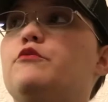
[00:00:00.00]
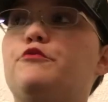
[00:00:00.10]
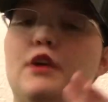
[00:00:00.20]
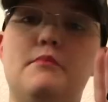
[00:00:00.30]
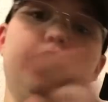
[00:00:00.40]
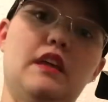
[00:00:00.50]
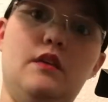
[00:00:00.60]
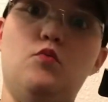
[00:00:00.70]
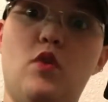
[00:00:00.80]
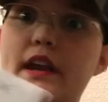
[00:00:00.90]
from the
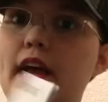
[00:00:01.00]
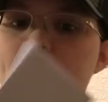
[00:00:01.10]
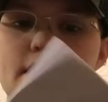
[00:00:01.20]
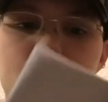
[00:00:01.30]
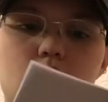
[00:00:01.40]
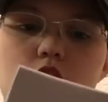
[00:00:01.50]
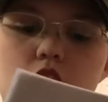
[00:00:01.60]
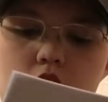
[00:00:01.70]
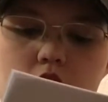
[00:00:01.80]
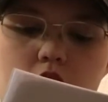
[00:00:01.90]
One S.
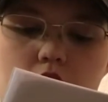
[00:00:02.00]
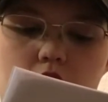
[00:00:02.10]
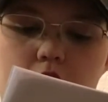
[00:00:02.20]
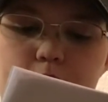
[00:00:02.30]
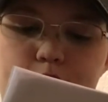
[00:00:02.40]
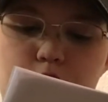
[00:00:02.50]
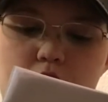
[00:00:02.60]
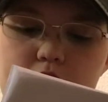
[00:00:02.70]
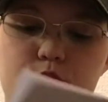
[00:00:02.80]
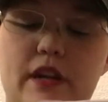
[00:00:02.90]

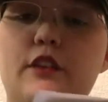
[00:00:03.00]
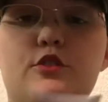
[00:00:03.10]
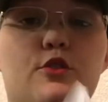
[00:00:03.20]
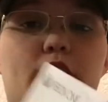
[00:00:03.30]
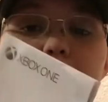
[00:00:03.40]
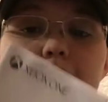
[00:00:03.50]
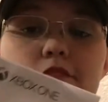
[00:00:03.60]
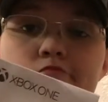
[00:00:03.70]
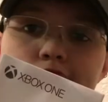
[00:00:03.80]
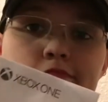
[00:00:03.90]
Product and regulatory
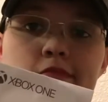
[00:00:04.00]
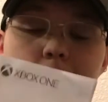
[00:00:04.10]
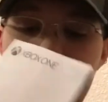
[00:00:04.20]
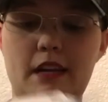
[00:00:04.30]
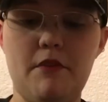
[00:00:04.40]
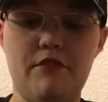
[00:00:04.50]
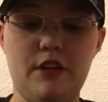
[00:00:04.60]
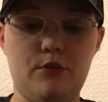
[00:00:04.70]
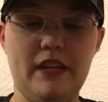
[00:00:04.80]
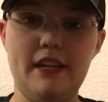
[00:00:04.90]
guide, not like I'm ever going
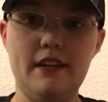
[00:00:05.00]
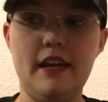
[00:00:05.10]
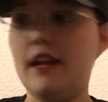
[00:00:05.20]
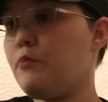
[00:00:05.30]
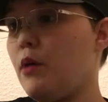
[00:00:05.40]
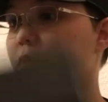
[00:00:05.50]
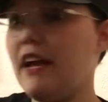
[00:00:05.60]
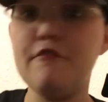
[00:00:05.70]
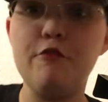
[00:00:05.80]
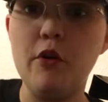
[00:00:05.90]
to read it, and I probably
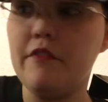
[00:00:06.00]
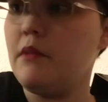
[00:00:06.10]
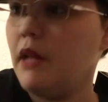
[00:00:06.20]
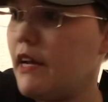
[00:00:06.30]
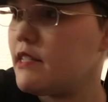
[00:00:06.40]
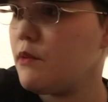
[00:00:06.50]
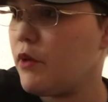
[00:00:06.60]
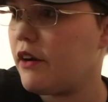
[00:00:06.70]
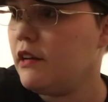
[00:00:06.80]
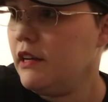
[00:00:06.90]
have 4 of them lying
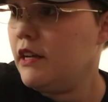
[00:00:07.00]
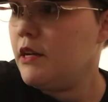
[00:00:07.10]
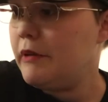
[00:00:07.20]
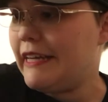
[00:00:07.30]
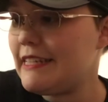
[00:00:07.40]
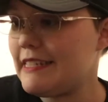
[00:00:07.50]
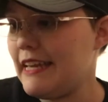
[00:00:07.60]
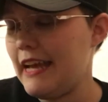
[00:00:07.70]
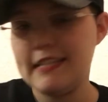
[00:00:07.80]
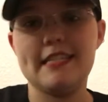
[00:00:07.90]
somewhere, because
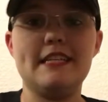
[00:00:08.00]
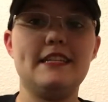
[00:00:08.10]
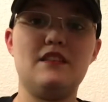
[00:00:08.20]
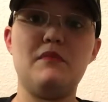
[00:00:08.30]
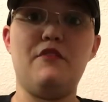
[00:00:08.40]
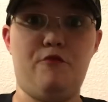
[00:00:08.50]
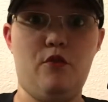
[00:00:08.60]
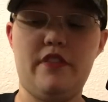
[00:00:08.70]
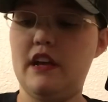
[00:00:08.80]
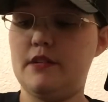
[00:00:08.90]
yes, this is my
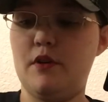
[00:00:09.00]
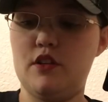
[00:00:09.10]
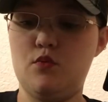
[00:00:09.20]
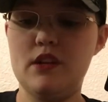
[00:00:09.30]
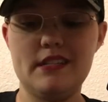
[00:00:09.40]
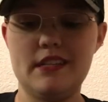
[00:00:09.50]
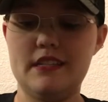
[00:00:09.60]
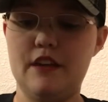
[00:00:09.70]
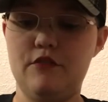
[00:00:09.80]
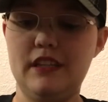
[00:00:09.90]
4th Xbox One since
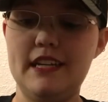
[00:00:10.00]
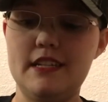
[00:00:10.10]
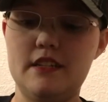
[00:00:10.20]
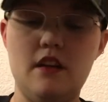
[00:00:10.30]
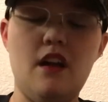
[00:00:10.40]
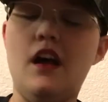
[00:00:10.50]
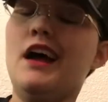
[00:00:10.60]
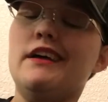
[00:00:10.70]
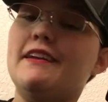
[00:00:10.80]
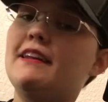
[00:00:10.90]
they released,
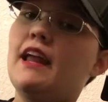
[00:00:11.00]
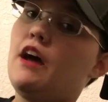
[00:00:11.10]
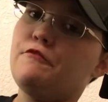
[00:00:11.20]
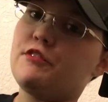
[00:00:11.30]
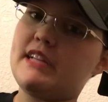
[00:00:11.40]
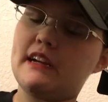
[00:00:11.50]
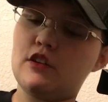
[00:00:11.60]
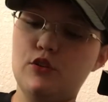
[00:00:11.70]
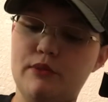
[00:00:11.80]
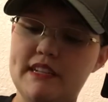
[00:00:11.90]
not for
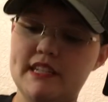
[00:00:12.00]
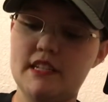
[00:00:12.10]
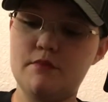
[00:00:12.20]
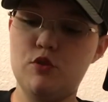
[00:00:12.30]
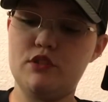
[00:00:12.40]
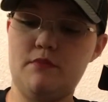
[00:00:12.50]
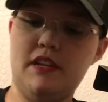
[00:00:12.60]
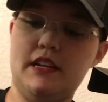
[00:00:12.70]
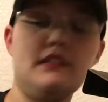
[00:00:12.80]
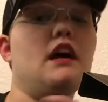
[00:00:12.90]
technical reasons, mostly
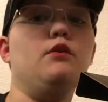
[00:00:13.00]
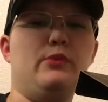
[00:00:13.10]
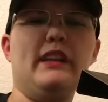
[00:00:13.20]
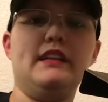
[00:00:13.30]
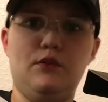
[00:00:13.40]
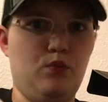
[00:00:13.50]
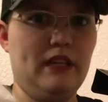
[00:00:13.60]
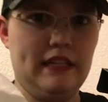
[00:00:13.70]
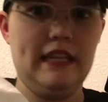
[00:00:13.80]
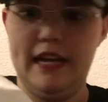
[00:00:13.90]
because I
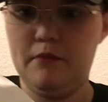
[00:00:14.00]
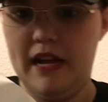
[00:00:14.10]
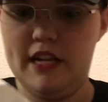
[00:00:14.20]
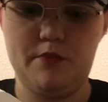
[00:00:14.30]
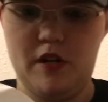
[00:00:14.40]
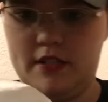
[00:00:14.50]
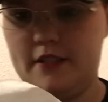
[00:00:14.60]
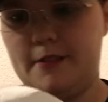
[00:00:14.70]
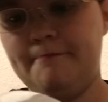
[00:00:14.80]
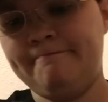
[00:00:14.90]
really like my
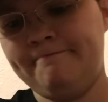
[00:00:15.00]
Xboxes.